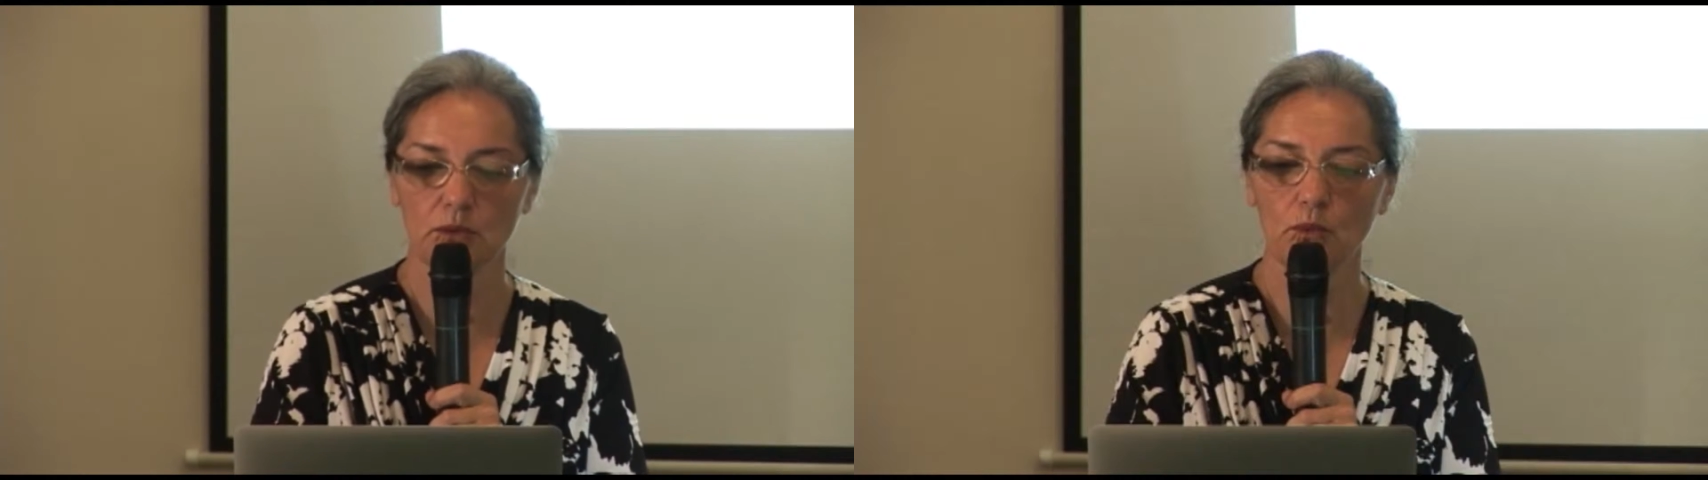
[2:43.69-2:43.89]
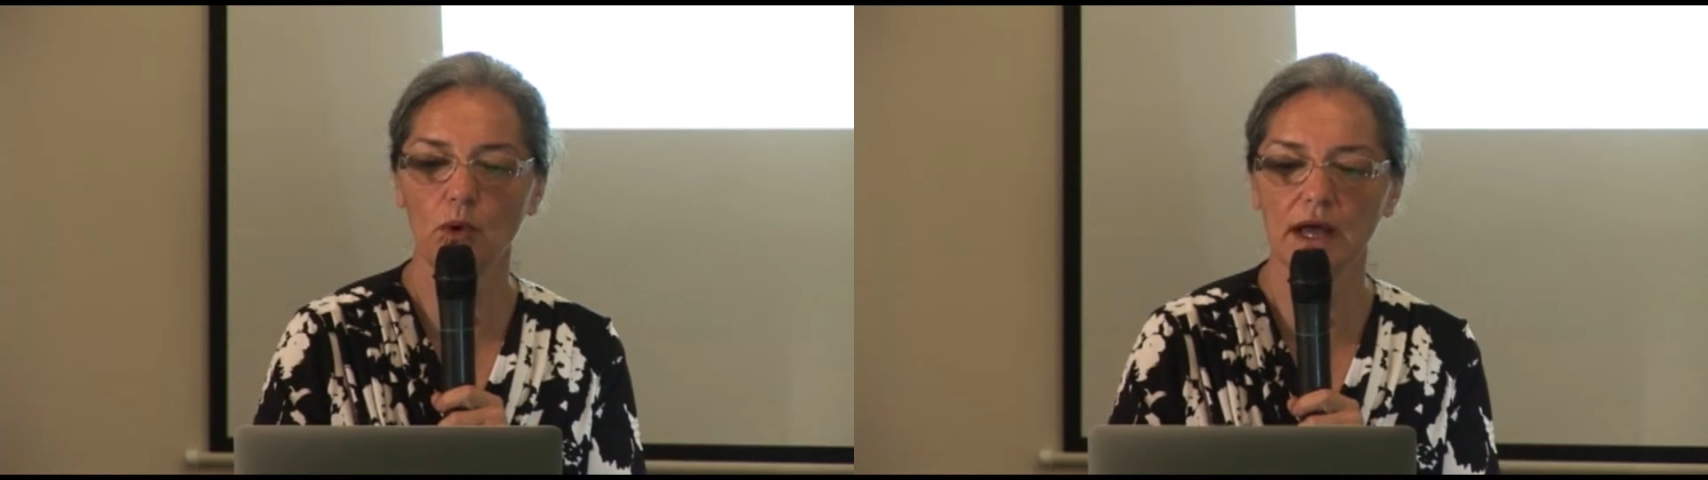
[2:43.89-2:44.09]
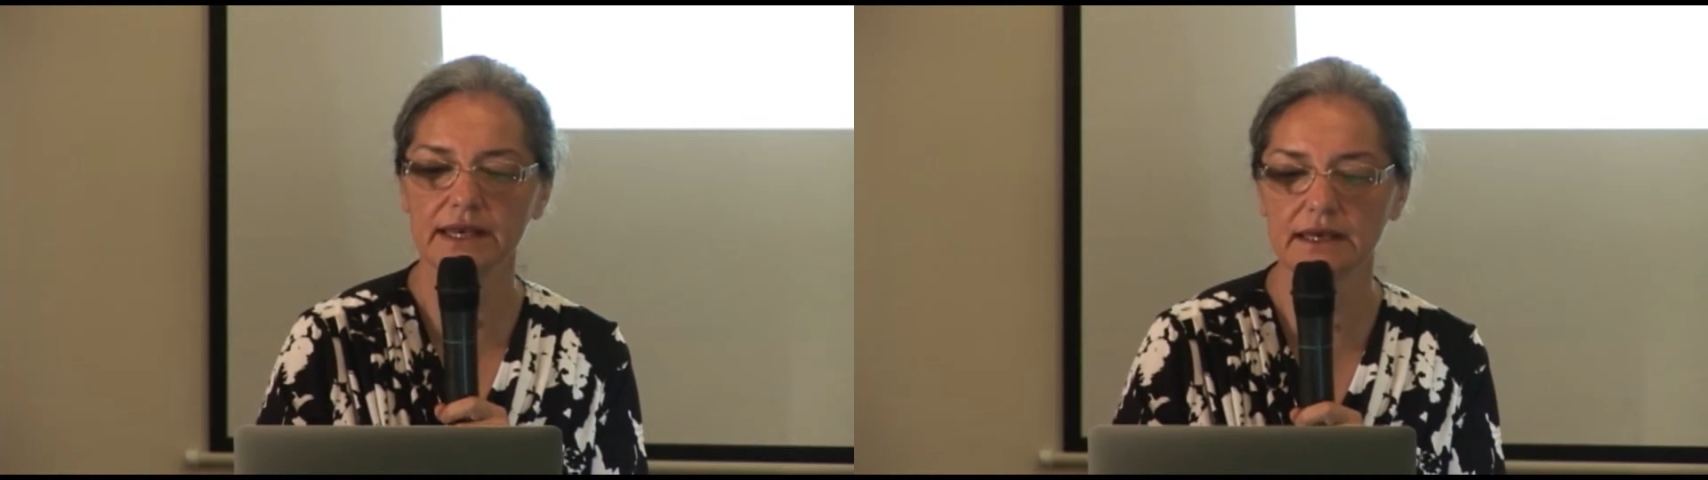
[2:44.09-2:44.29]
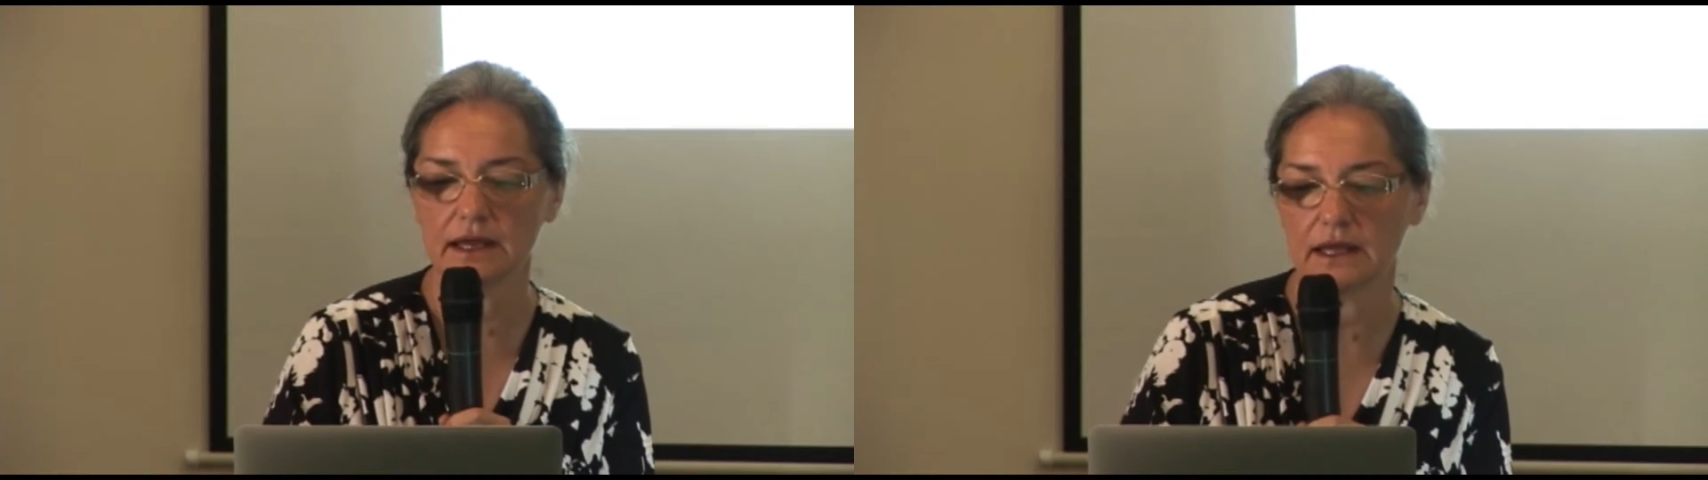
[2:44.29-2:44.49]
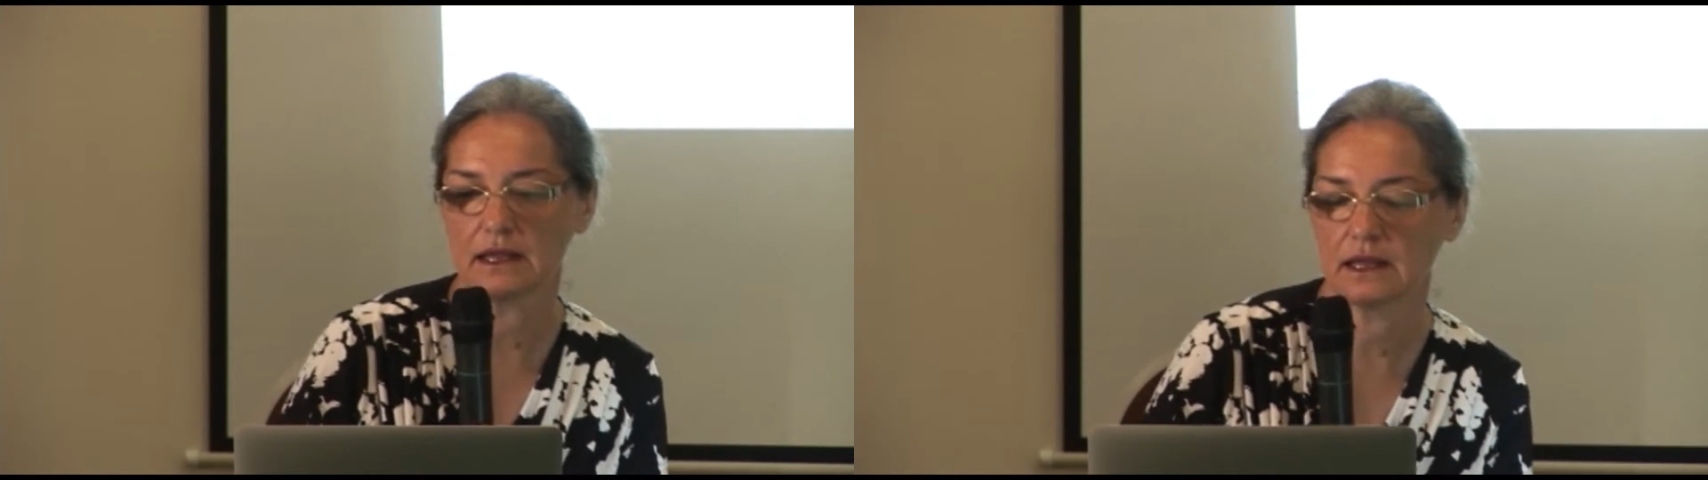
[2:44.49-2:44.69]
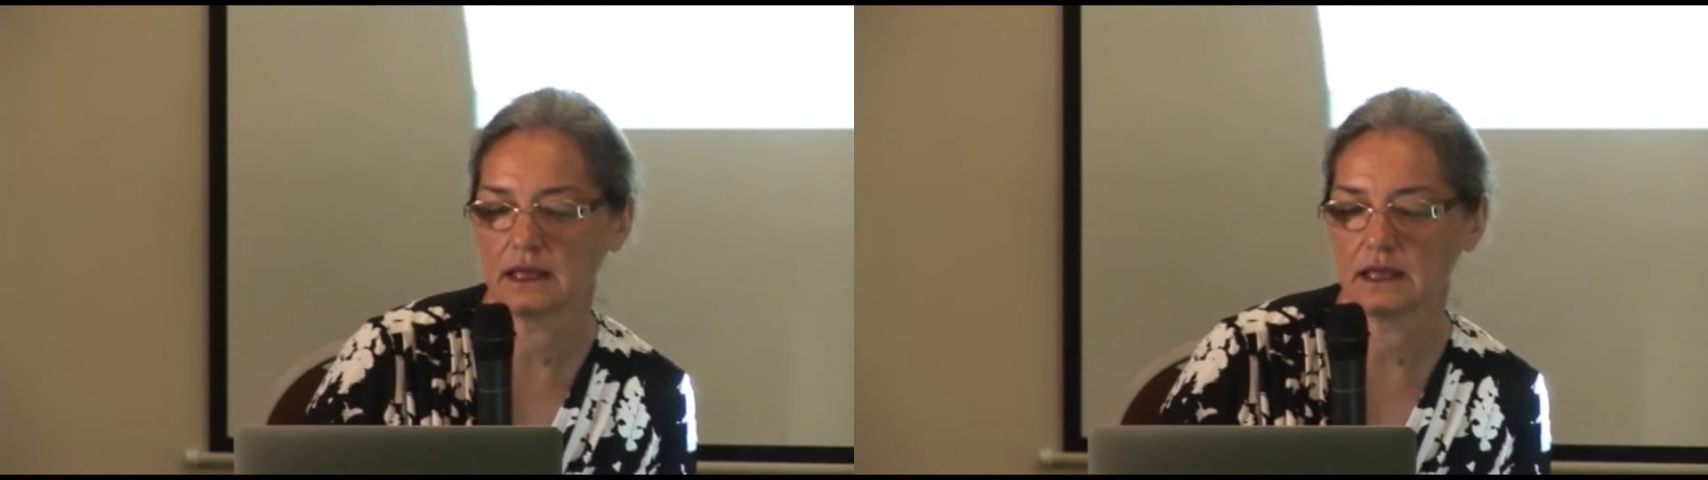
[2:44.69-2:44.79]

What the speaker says: one